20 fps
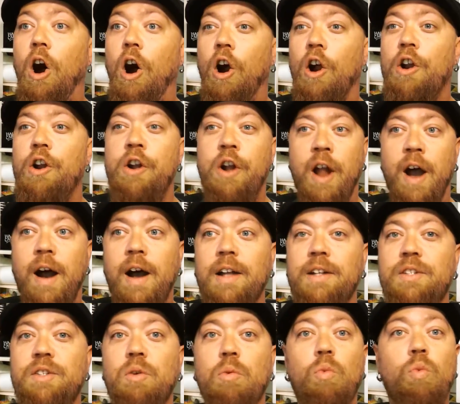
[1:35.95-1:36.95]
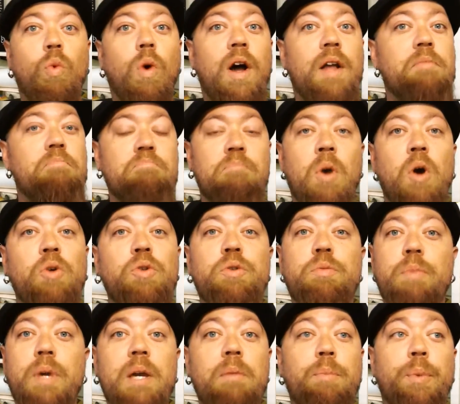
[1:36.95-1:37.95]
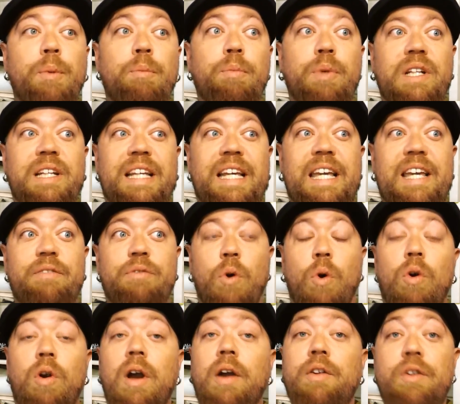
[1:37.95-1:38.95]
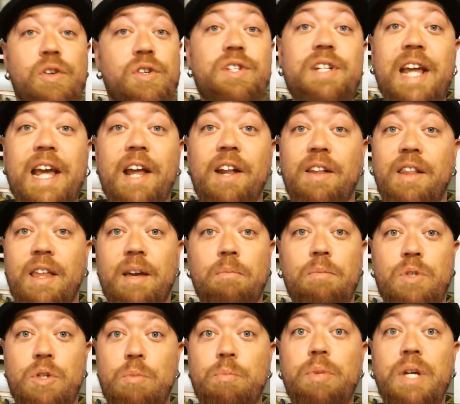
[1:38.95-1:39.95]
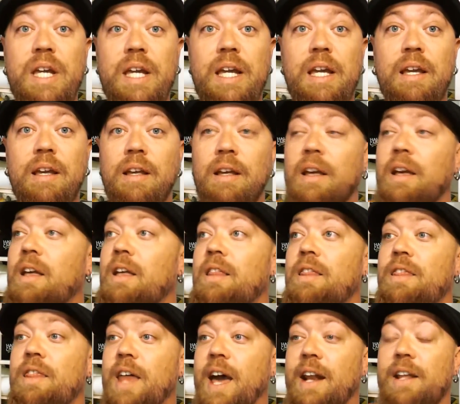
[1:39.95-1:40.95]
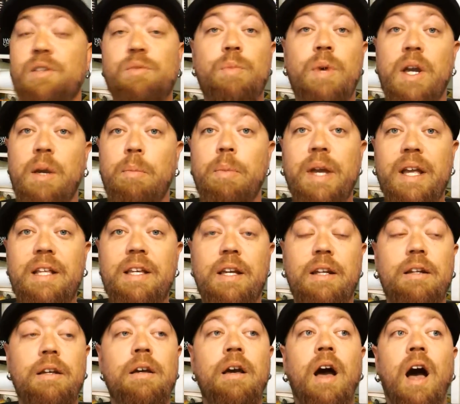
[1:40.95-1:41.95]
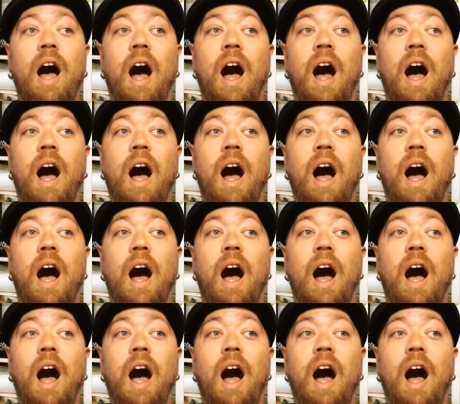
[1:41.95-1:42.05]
are not what most people believe or understand them to be. That is my opinion.